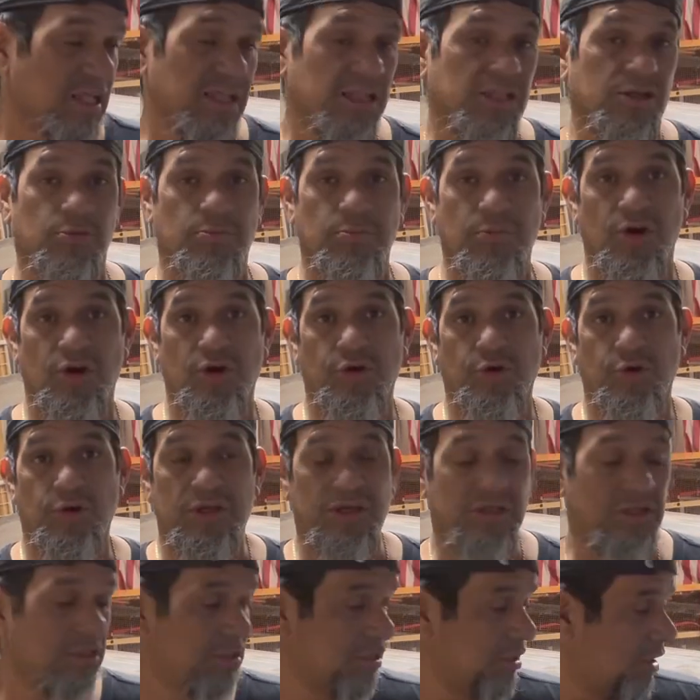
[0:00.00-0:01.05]
little
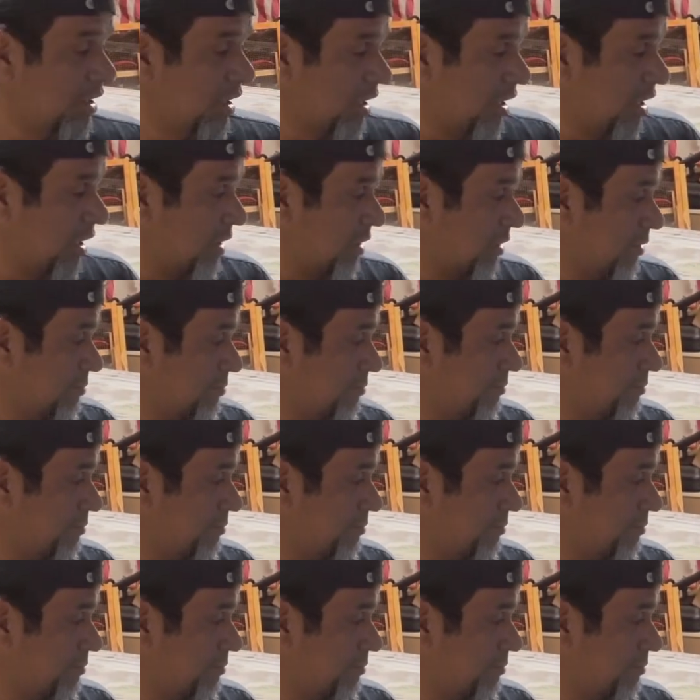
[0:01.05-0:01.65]
Mercury. And